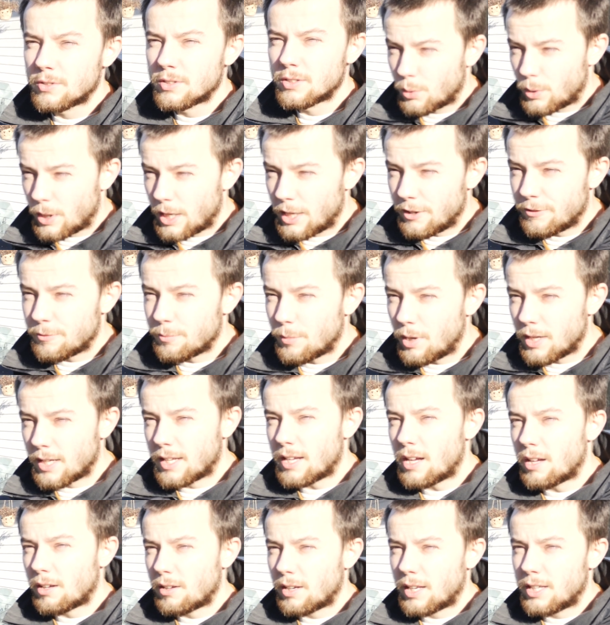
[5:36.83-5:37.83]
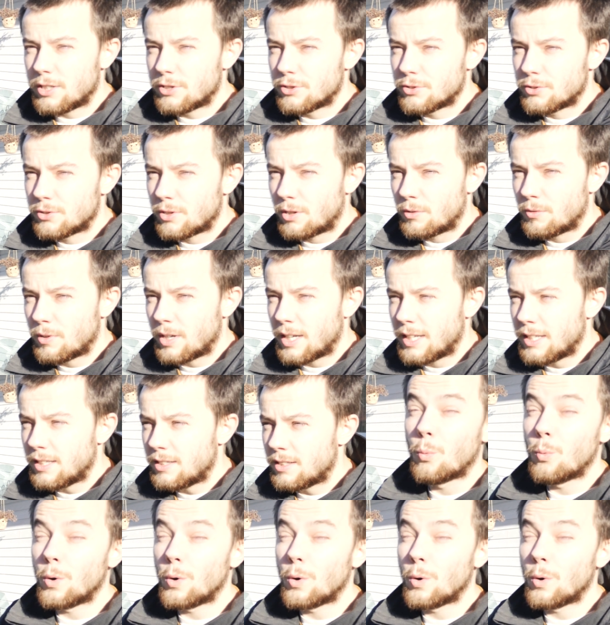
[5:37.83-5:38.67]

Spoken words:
So if my calculations are right,